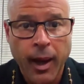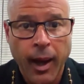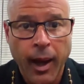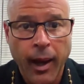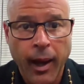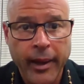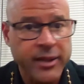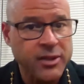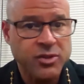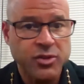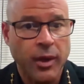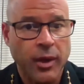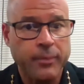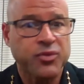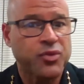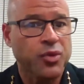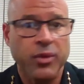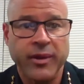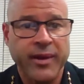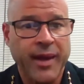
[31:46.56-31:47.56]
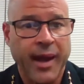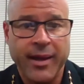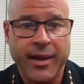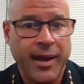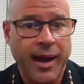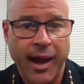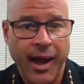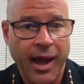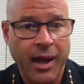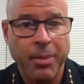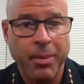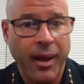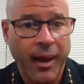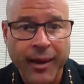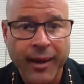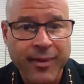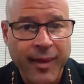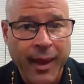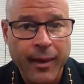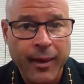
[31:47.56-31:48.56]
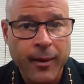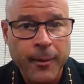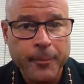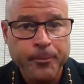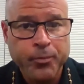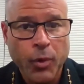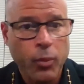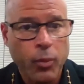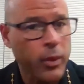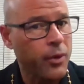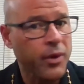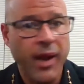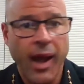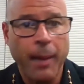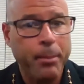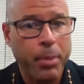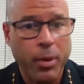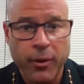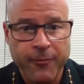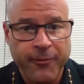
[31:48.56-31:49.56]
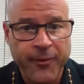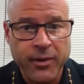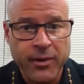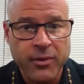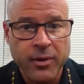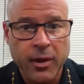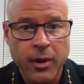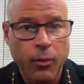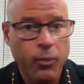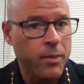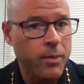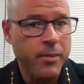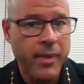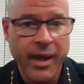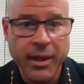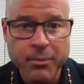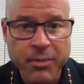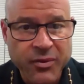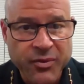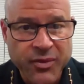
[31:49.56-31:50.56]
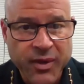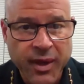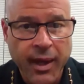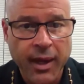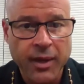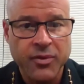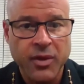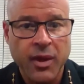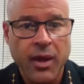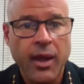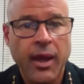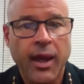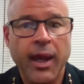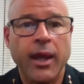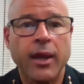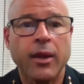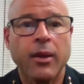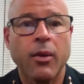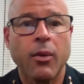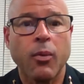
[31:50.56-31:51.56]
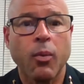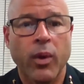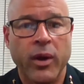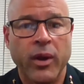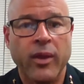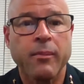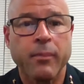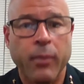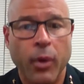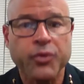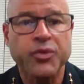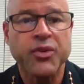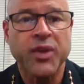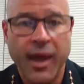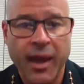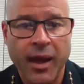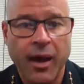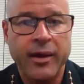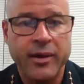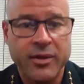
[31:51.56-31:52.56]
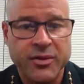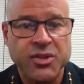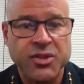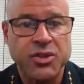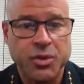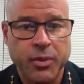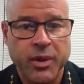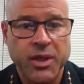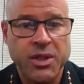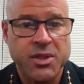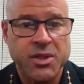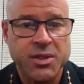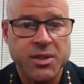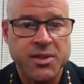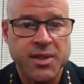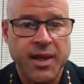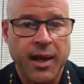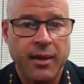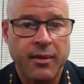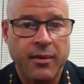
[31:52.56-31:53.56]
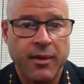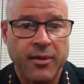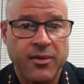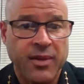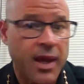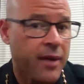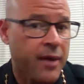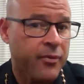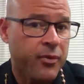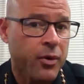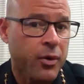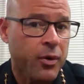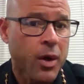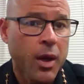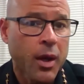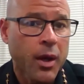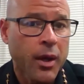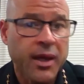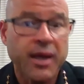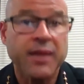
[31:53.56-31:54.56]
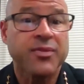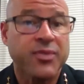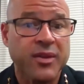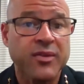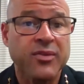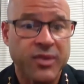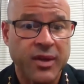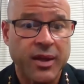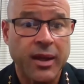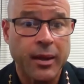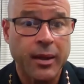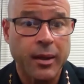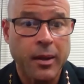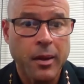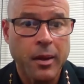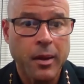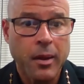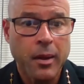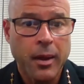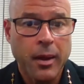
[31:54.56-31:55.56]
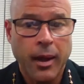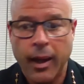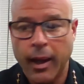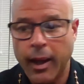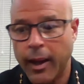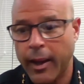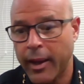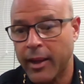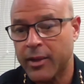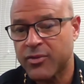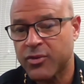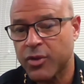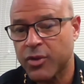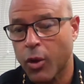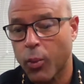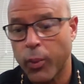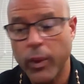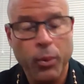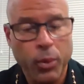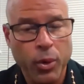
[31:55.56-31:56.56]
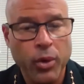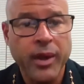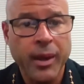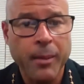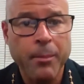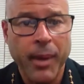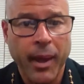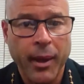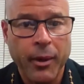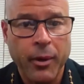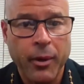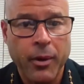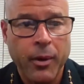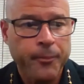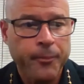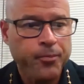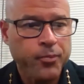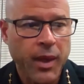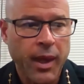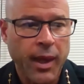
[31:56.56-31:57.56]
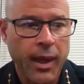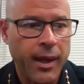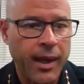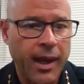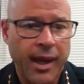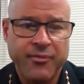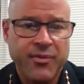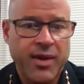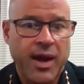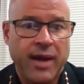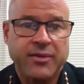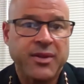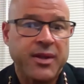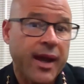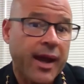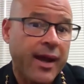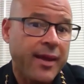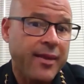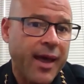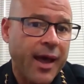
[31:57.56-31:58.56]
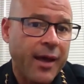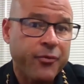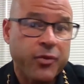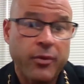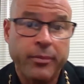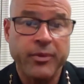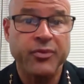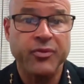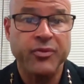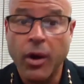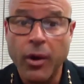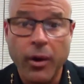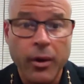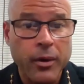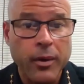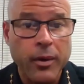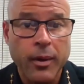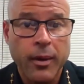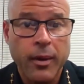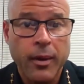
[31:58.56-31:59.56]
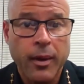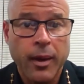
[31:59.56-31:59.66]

And so I'm certainly not going to hide behind that. We are not perfect. We made mistakes in one of the most chaotic situations that has ever hit this city. And so we will get better. And I've not denied that from the start.